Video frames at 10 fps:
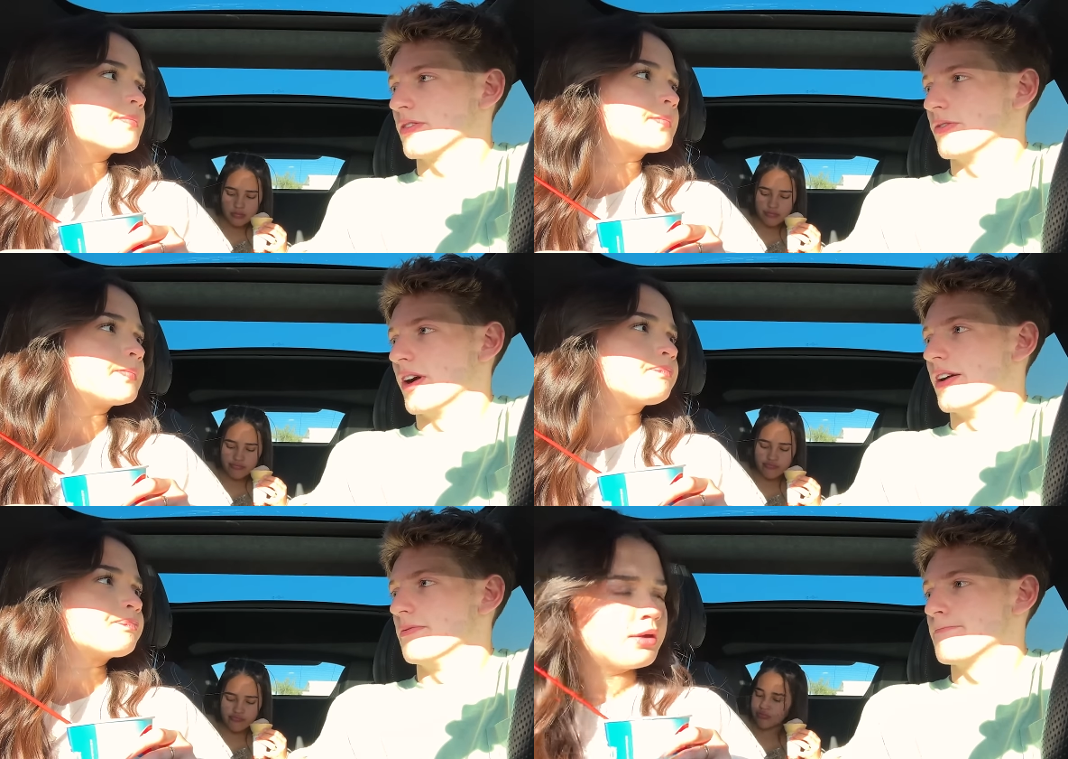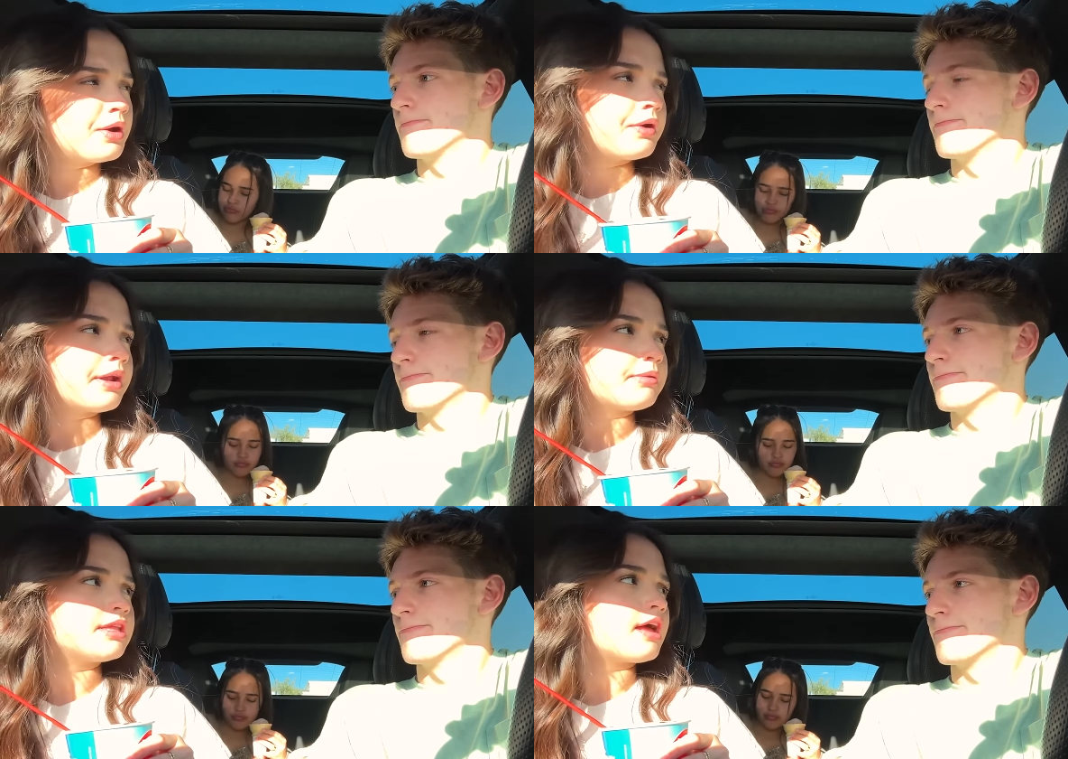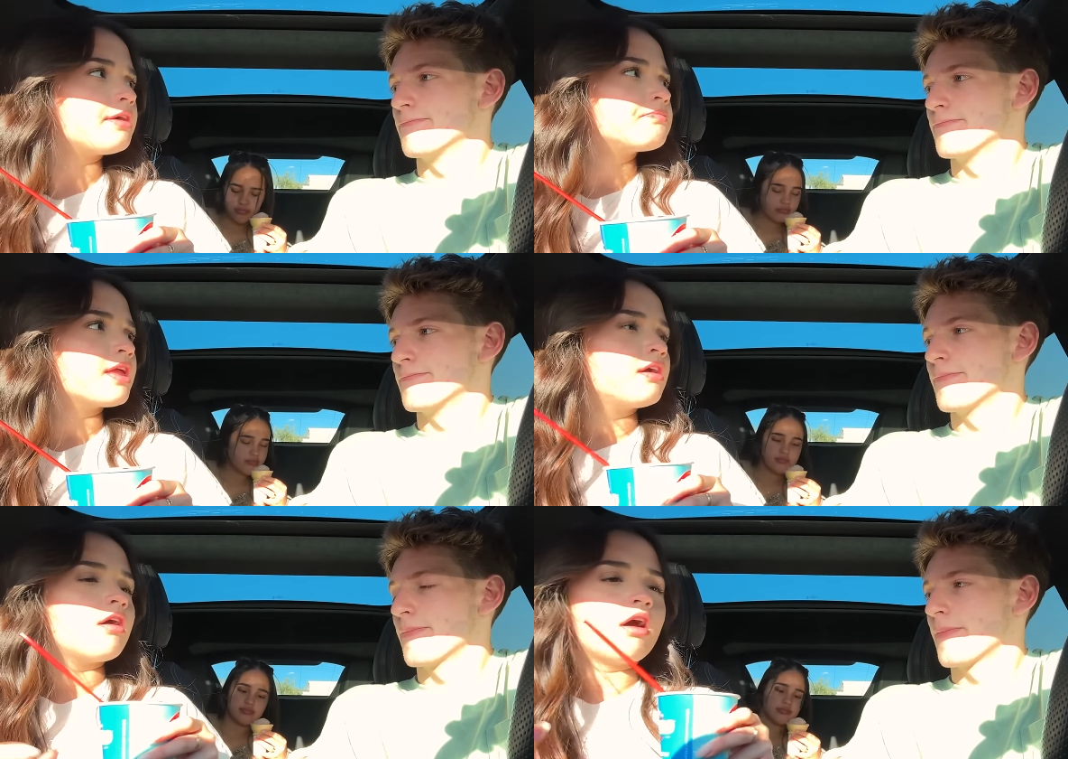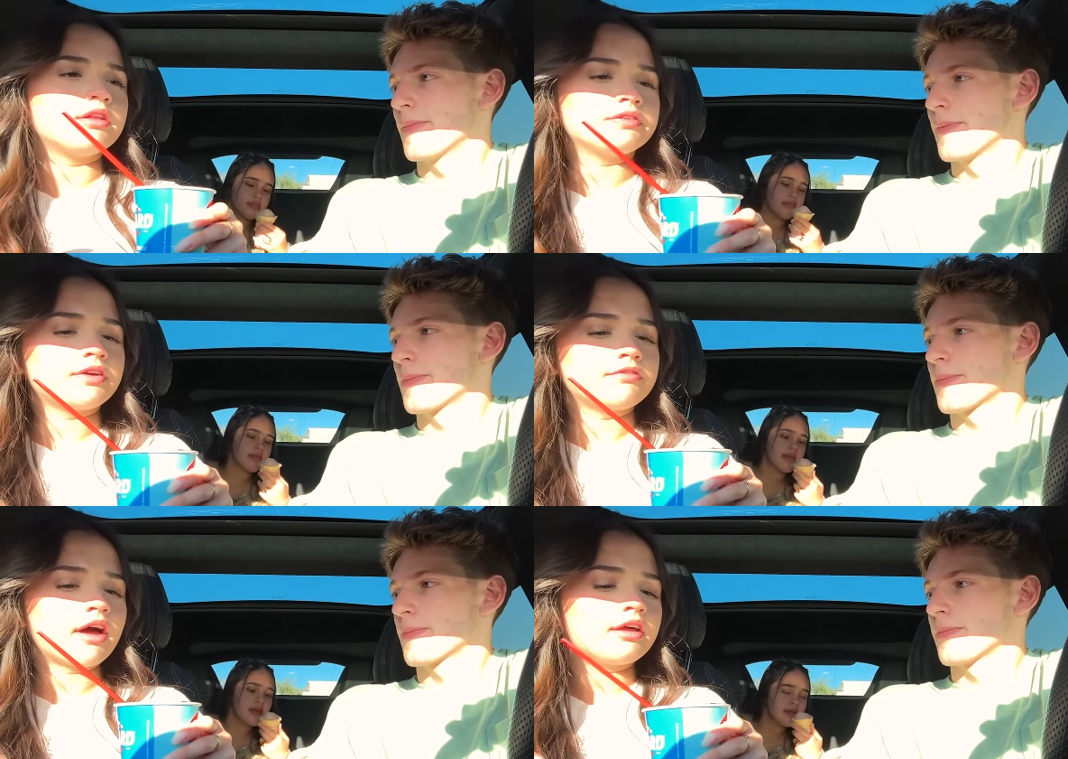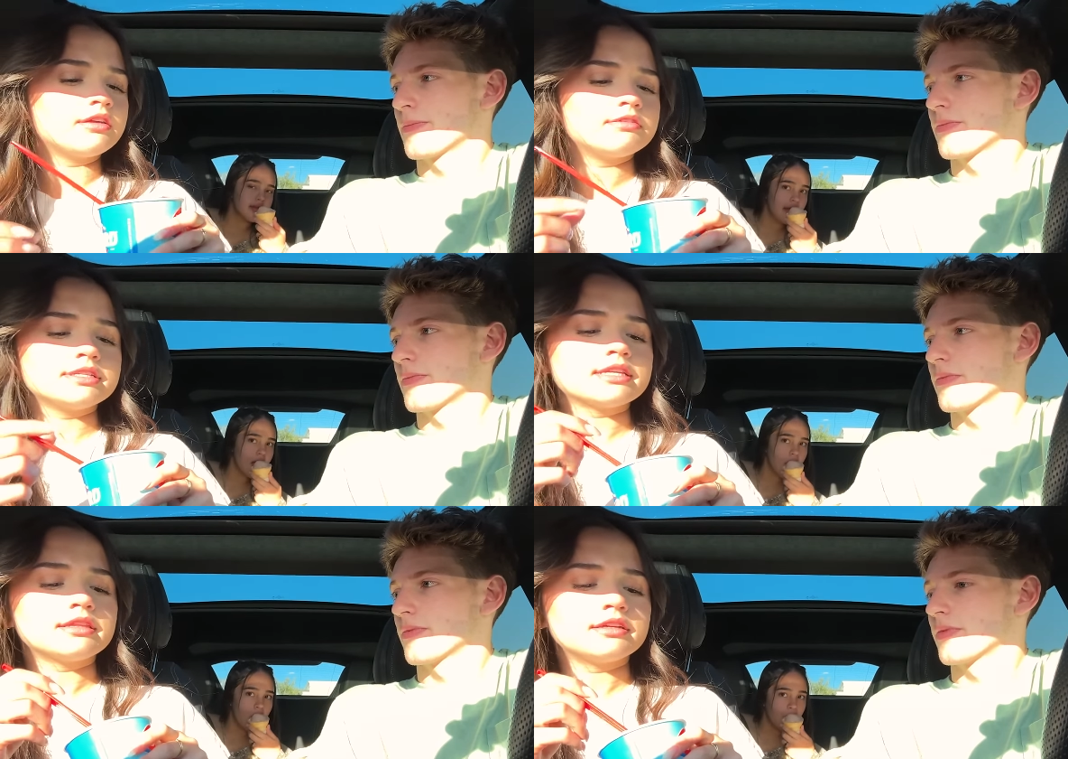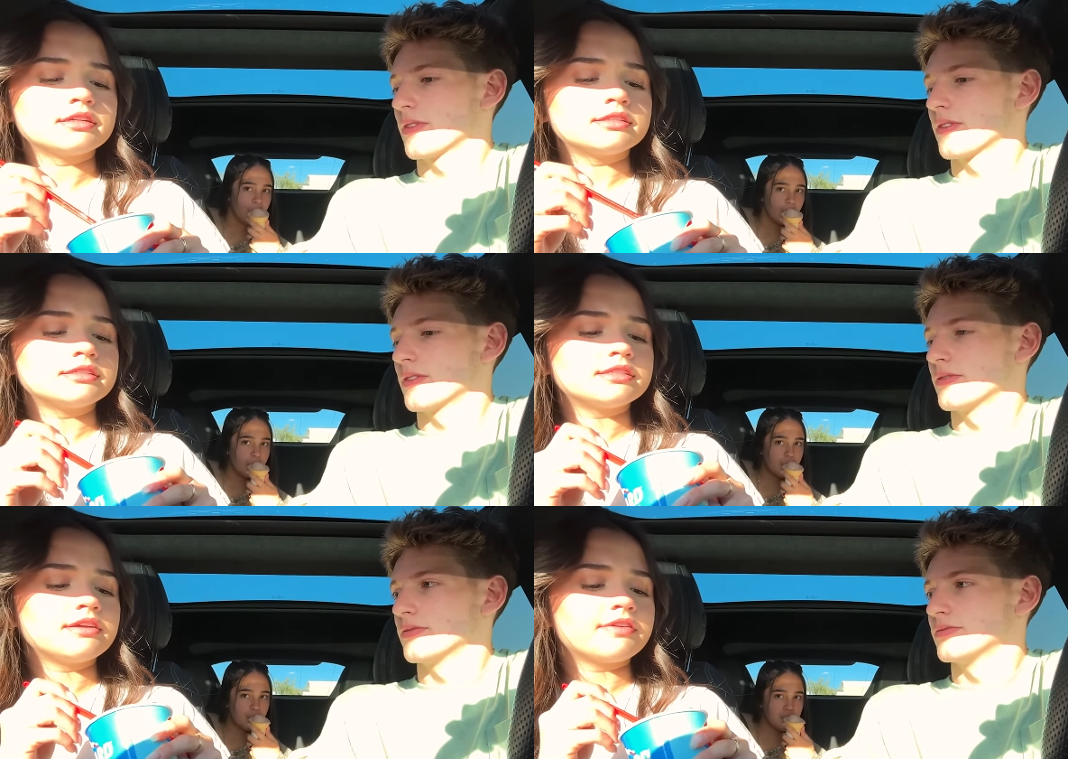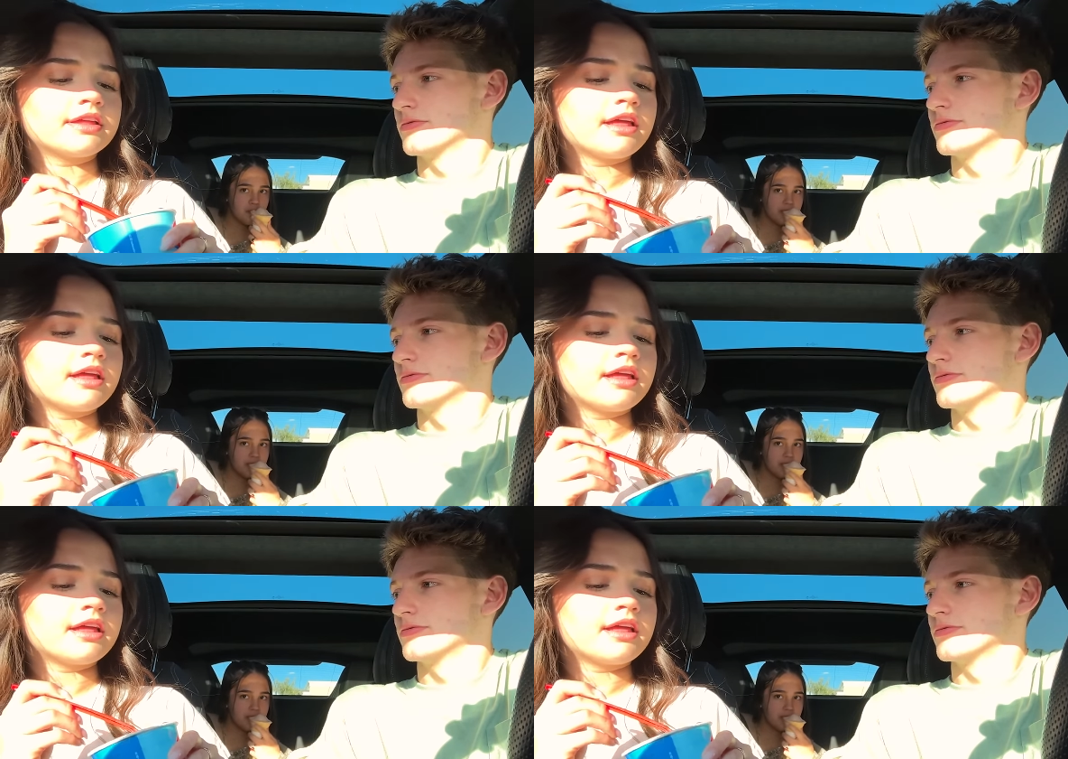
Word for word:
Speaker 1: Right. You know what I mean? That all of their value is in looks and stuff like